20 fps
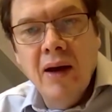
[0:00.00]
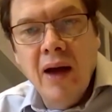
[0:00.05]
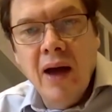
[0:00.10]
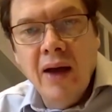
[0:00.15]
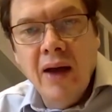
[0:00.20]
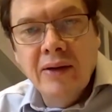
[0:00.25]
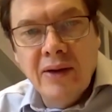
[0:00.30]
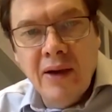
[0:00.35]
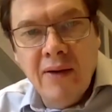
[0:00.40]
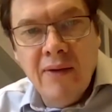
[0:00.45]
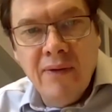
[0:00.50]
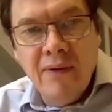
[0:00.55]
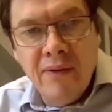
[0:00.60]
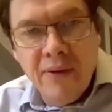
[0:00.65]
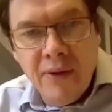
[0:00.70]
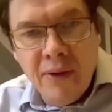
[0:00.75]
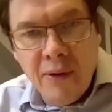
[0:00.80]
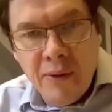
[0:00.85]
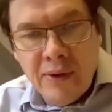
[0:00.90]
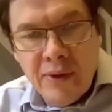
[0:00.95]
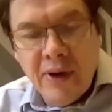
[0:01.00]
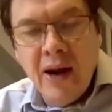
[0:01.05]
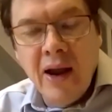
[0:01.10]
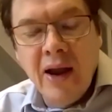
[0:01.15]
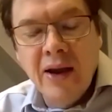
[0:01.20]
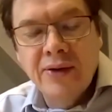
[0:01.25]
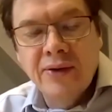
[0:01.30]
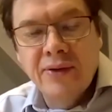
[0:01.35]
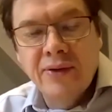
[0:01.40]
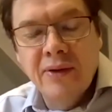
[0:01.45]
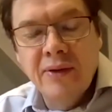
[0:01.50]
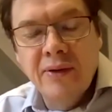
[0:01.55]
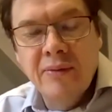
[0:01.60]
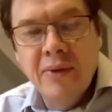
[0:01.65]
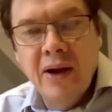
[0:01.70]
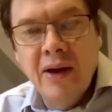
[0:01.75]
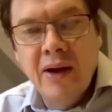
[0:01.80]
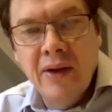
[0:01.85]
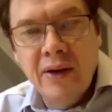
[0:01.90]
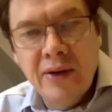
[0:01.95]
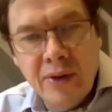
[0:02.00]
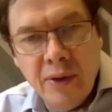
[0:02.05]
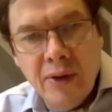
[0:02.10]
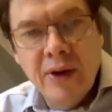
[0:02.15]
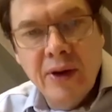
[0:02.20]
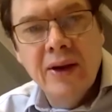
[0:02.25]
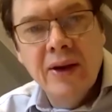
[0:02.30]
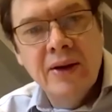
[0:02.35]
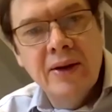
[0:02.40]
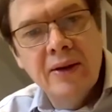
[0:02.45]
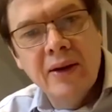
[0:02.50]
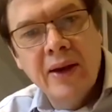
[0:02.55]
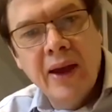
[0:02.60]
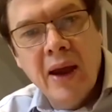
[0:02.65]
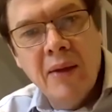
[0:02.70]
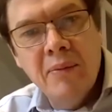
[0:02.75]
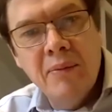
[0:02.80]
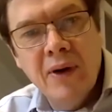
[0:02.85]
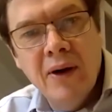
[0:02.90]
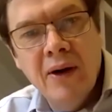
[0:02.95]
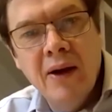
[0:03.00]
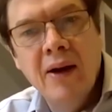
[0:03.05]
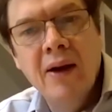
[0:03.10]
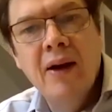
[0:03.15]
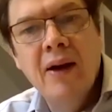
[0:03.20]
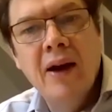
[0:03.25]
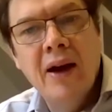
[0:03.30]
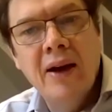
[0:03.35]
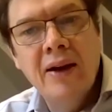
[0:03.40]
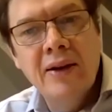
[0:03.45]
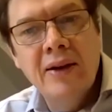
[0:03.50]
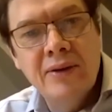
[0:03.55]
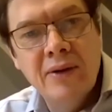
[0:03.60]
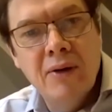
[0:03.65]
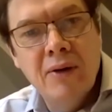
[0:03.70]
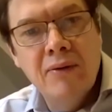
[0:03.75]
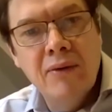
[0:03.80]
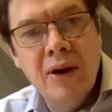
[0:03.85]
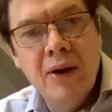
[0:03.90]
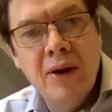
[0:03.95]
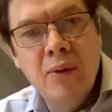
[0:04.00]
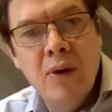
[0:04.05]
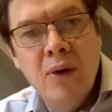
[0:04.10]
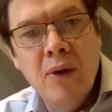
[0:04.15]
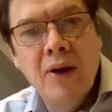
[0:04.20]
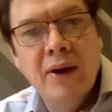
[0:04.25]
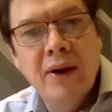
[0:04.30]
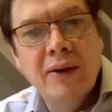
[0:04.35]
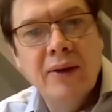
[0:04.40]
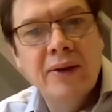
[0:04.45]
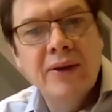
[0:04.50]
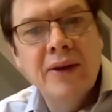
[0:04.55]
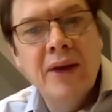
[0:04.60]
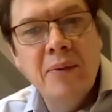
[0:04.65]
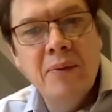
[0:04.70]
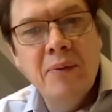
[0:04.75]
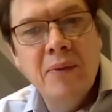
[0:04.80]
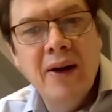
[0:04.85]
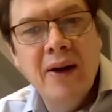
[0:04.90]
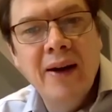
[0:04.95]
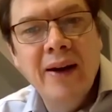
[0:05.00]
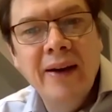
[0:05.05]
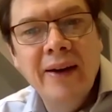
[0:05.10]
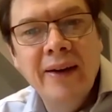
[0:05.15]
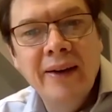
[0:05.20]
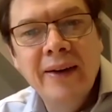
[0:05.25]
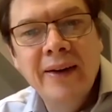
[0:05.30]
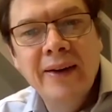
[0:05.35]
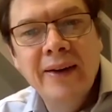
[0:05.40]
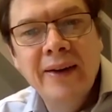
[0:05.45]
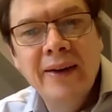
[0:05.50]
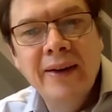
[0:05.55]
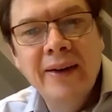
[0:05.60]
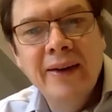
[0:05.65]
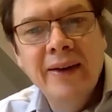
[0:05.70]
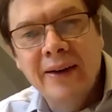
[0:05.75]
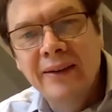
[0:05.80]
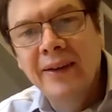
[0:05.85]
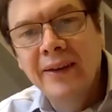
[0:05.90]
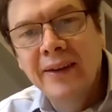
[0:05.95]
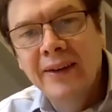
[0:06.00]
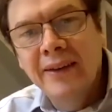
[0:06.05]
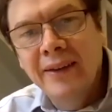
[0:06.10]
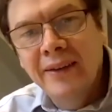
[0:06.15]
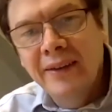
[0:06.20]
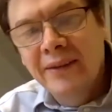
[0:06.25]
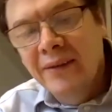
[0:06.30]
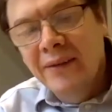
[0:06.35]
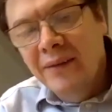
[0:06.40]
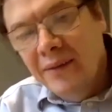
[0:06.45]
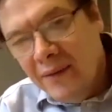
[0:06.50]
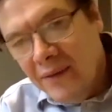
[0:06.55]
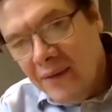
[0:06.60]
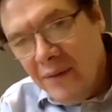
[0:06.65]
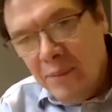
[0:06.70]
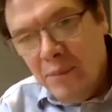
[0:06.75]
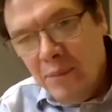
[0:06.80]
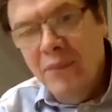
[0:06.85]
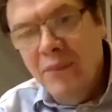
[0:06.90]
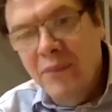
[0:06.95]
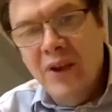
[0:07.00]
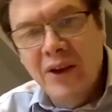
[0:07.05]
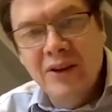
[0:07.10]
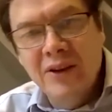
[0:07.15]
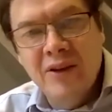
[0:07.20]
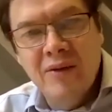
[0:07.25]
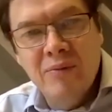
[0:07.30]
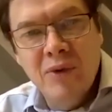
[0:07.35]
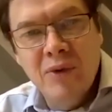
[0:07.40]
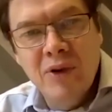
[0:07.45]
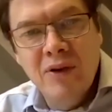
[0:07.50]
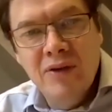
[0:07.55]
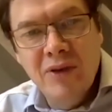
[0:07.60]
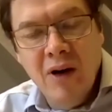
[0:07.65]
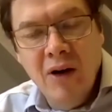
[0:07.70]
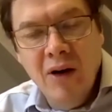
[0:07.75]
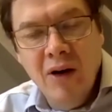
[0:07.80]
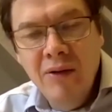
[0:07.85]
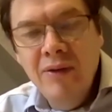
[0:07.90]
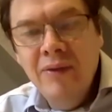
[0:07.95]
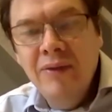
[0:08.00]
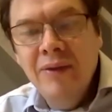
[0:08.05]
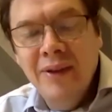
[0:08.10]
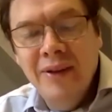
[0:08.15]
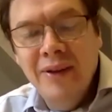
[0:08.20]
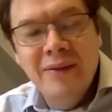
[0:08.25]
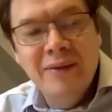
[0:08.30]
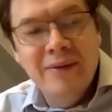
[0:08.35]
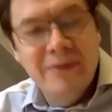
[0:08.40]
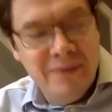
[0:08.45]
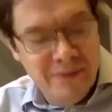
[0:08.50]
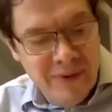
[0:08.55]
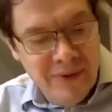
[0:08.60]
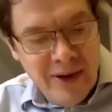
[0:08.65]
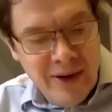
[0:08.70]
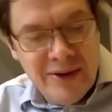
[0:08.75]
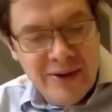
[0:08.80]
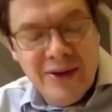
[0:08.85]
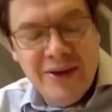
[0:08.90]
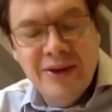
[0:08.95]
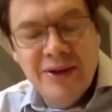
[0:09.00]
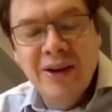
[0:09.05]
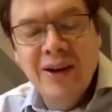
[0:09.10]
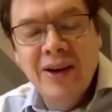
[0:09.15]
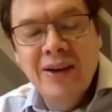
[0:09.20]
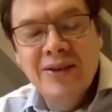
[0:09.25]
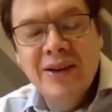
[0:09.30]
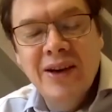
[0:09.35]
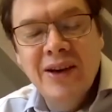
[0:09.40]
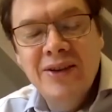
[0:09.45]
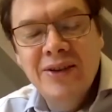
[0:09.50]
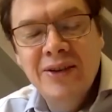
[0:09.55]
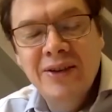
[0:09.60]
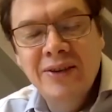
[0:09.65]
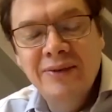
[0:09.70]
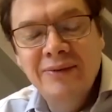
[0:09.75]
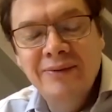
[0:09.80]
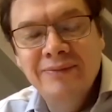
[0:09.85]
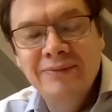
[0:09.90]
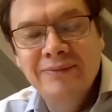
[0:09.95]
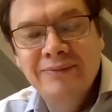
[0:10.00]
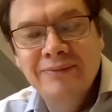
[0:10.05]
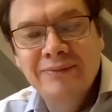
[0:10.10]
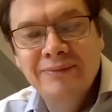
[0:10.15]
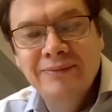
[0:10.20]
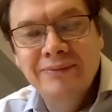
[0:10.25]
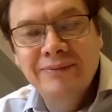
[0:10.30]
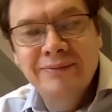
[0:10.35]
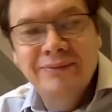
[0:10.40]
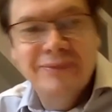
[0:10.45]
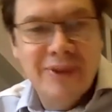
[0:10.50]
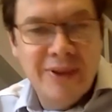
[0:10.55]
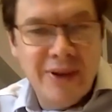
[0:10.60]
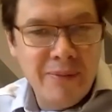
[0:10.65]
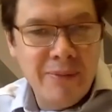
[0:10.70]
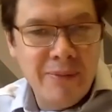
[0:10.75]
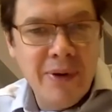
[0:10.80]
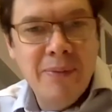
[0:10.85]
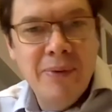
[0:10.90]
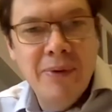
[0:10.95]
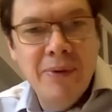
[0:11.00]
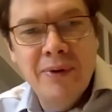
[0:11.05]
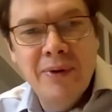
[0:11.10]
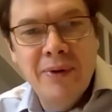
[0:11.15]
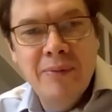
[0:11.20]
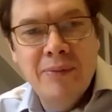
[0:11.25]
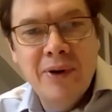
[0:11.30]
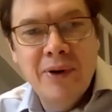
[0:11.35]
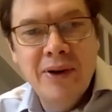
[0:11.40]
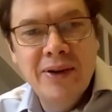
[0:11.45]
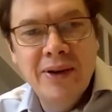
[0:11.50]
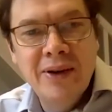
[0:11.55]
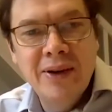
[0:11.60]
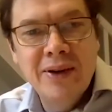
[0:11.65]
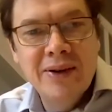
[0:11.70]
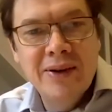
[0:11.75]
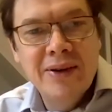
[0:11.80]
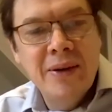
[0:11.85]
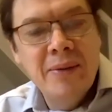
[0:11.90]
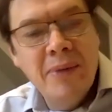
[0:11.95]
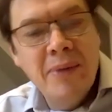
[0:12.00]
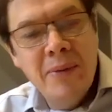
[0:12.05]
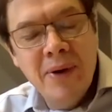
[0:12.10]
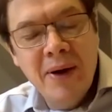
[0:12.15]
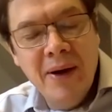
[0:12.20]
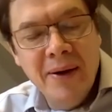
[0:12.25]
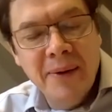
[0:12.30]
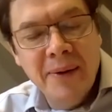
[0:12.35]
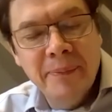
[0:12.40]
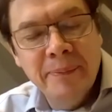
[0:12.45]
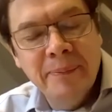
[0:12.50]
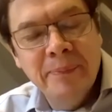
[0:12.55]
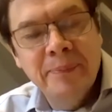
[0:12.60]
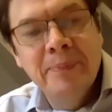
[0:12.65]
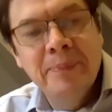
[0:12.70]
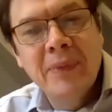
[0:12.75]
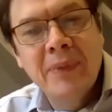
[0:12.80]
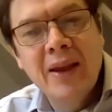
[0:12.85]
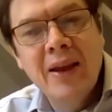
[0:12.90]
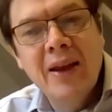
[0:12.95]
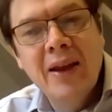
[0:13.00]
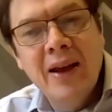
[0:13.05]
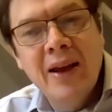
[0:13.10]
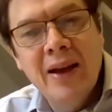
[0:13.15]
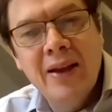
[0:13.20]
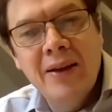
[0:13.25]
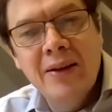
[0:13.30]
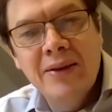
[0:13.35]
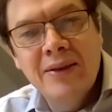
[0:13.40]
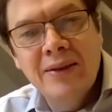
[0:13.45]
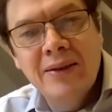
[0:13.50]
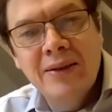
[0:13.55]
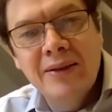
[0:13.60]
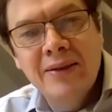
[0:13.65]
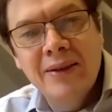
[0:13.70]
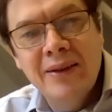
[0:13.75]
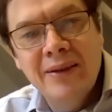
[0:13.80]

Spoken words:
as if there was a classroom and they're talking into the camera, and it's not really working the same way. So things have moved on. It's digitalization. Some people are embracing it and some people aren't.